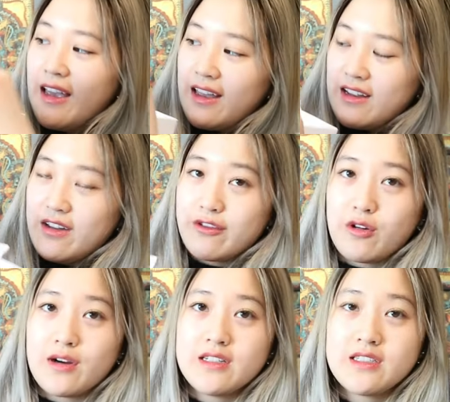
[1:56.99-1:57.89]
And then of
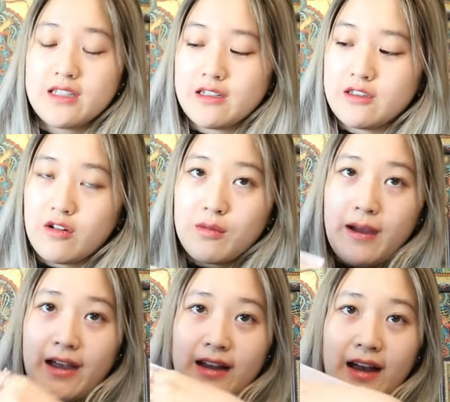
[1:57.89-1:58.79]
course the Dior
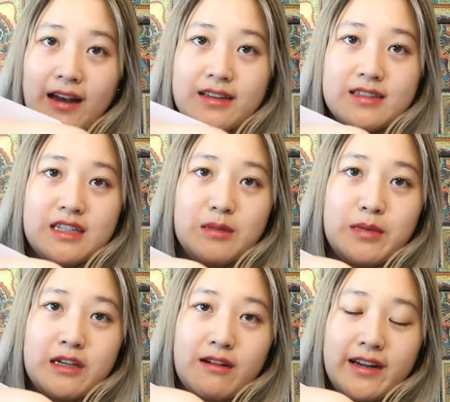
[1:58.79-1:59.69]
bag has the
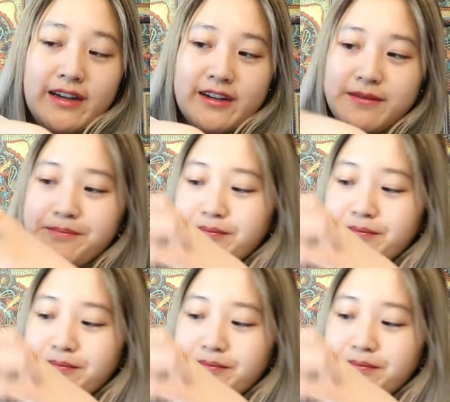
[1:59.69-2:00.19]
B right here.